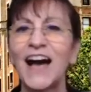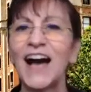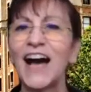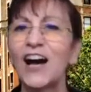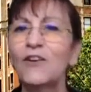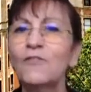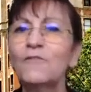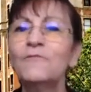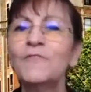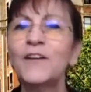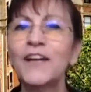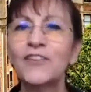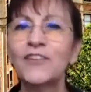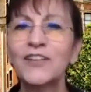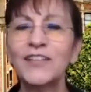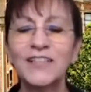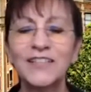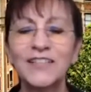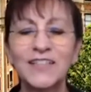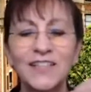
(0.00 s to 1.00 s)
How
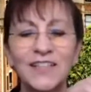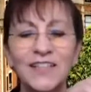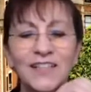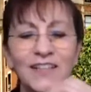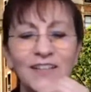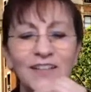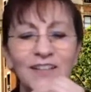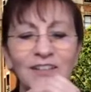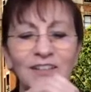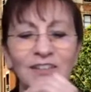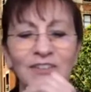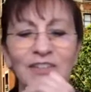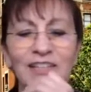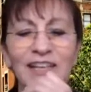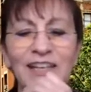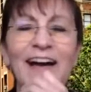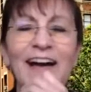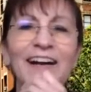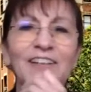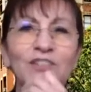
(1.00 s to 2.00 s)
varied are
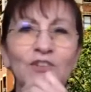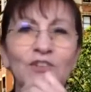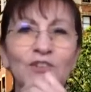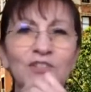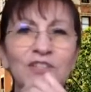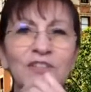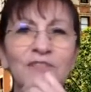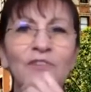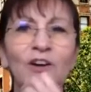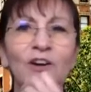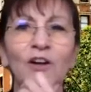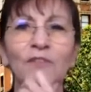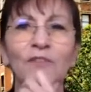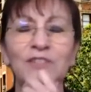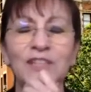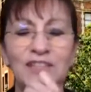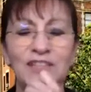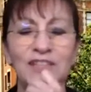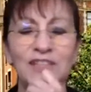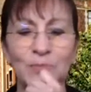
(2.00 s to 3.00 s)
the actors
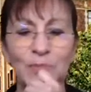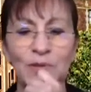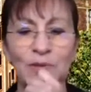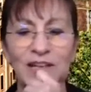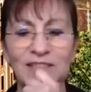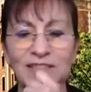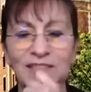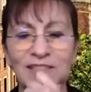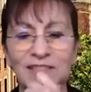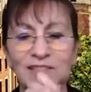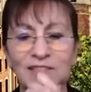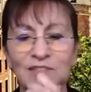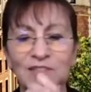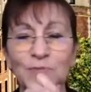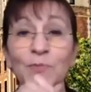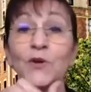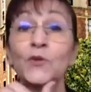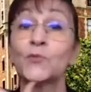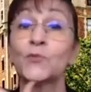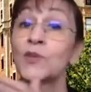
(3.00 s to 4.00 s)
involved in these
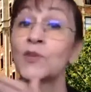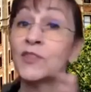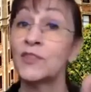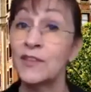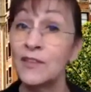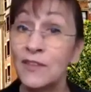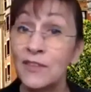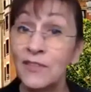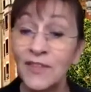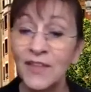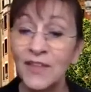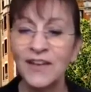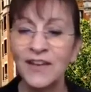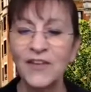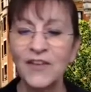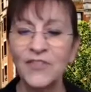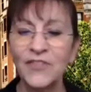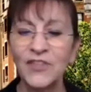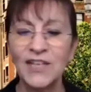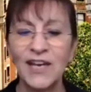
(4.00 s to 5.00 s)
processes, both within
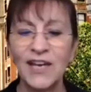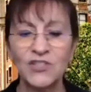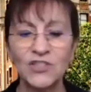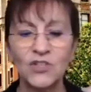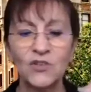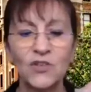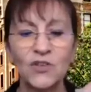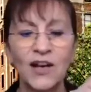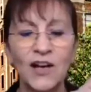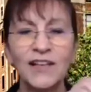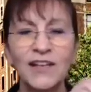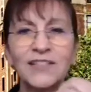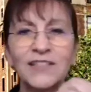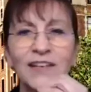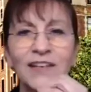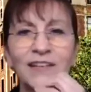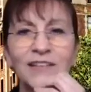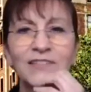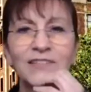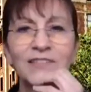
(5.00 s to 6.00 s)
the national
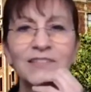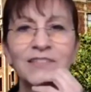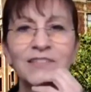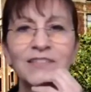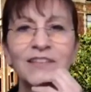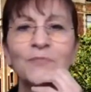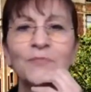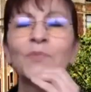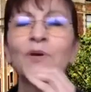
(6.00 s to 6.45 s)
contexts,